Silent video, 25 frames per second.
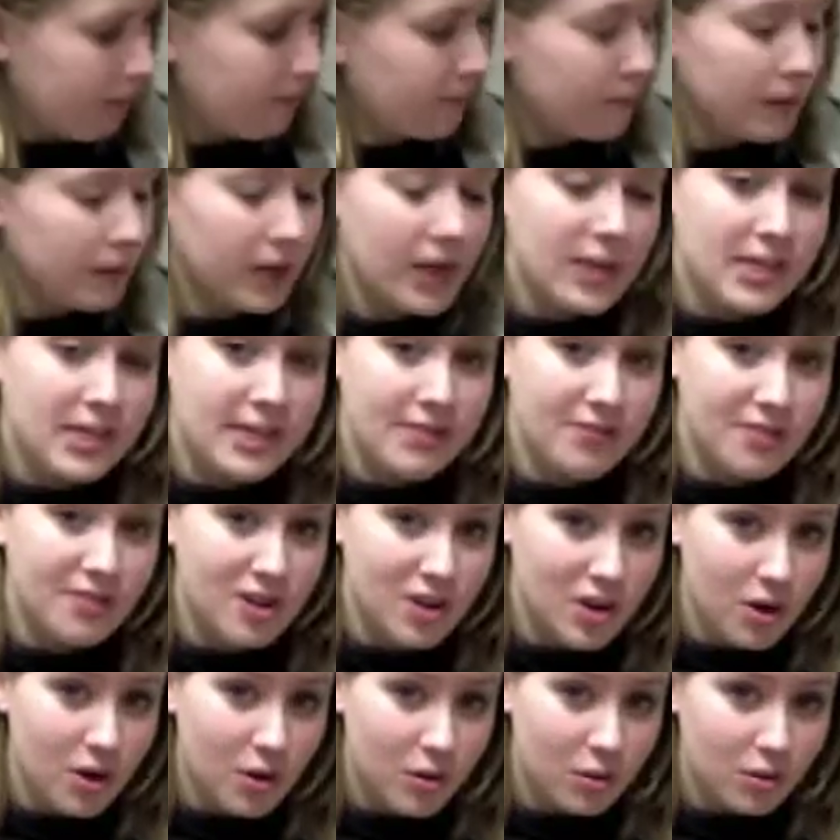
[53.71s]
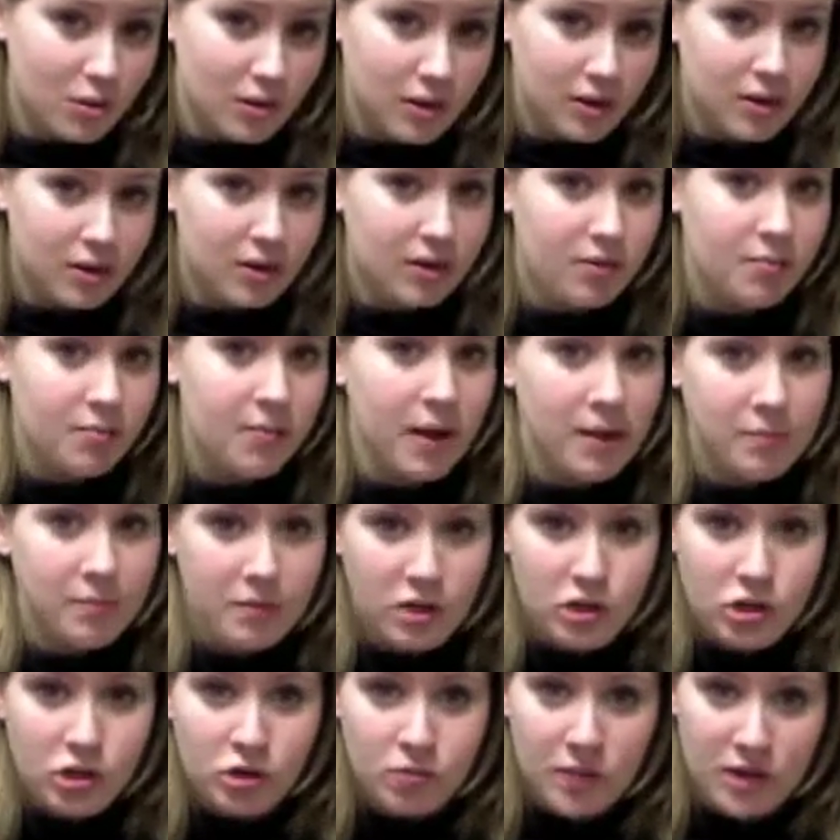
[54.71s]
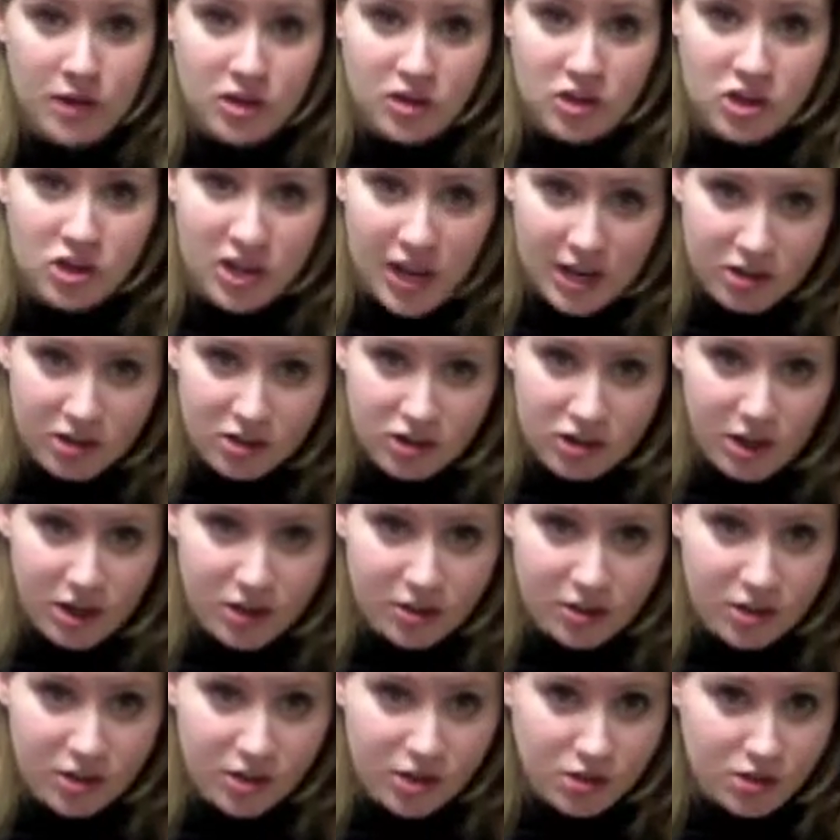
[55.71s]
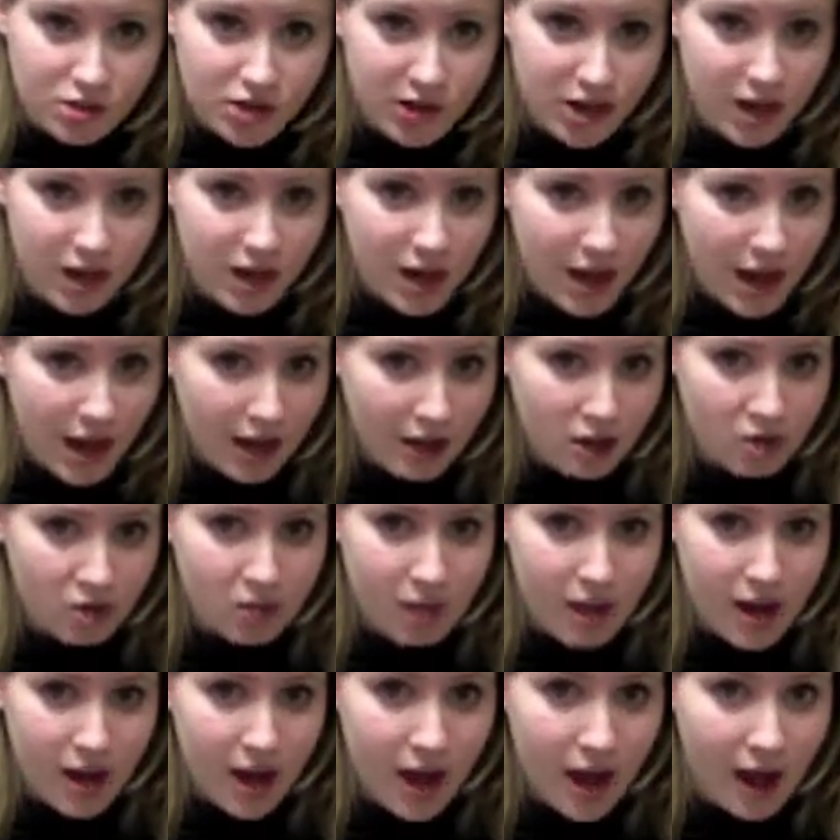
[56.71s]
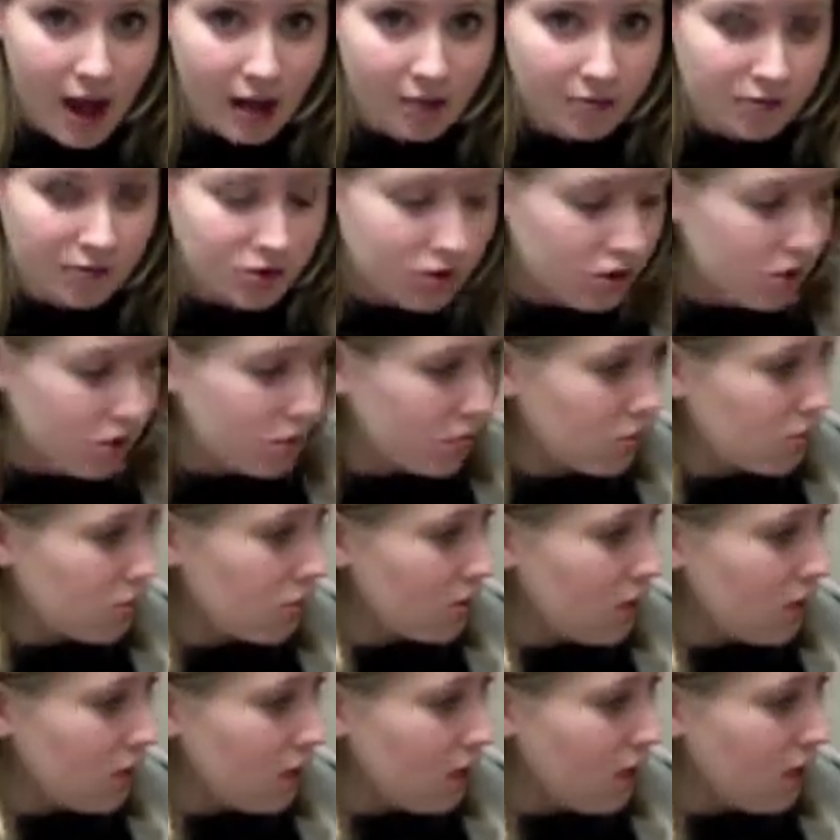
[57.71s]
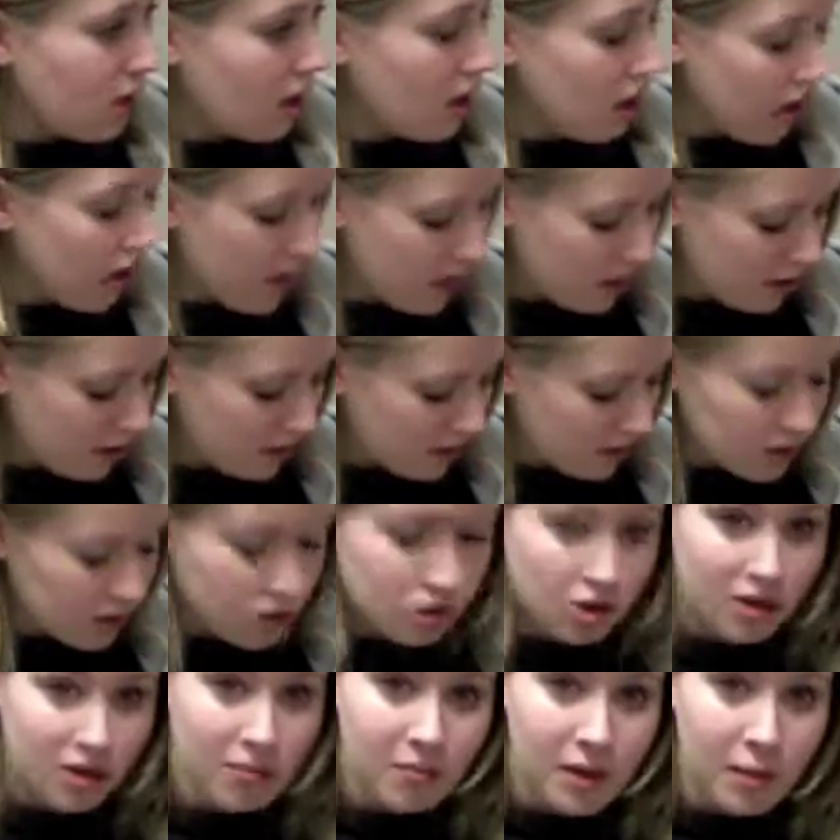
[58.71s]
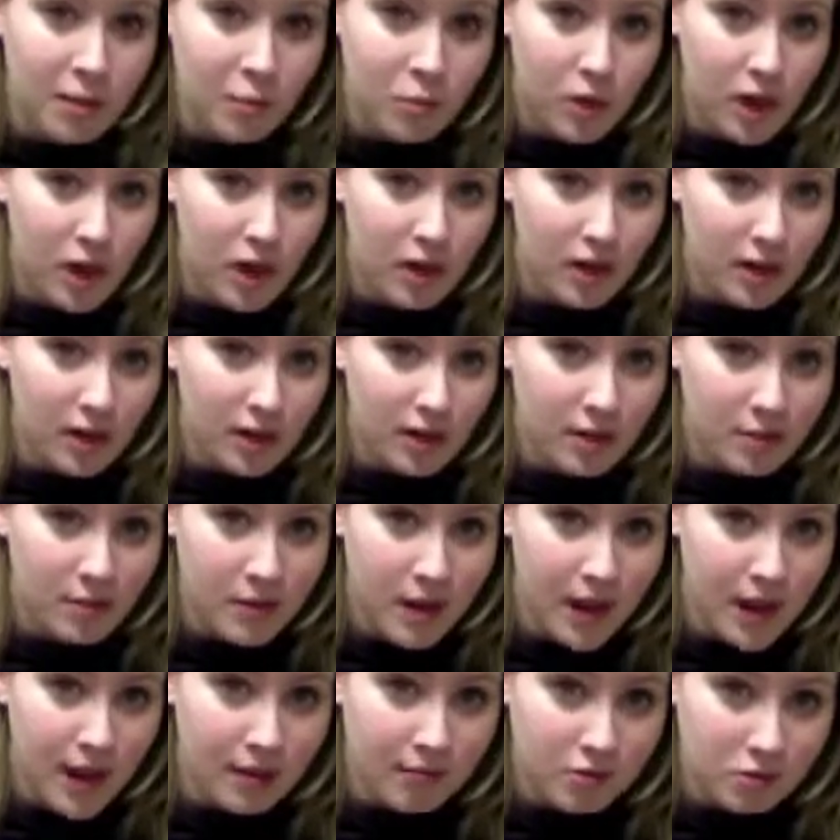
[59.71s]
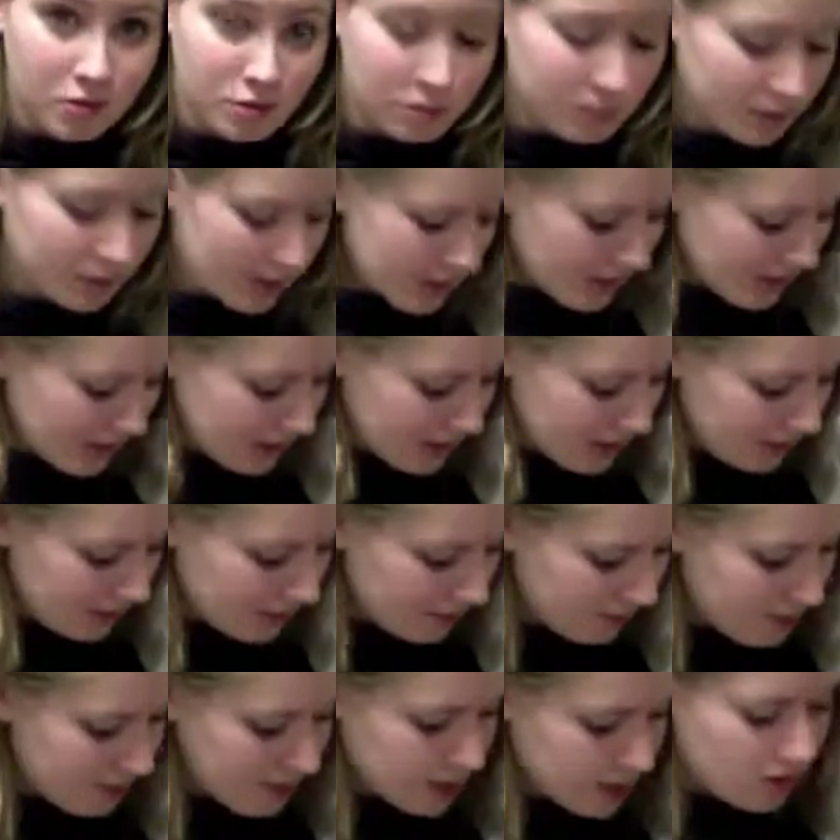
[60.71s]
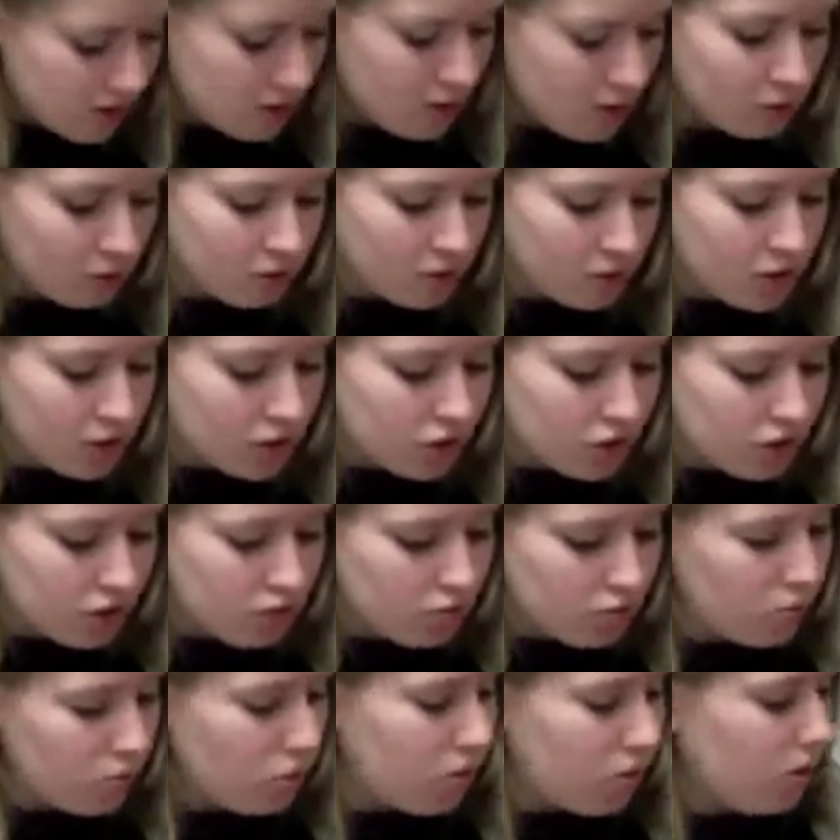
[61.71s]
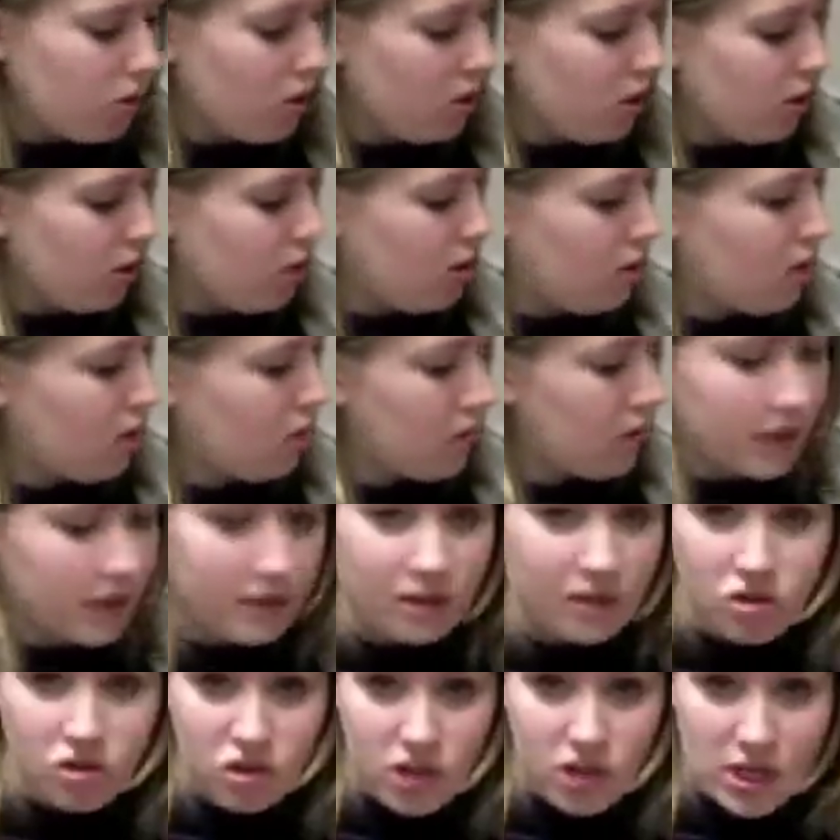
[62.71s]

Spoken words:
Because if you don't, there might be too much tension on the string, and you may have to, the string may break, and you may have to replace it. So I'm going to pick the G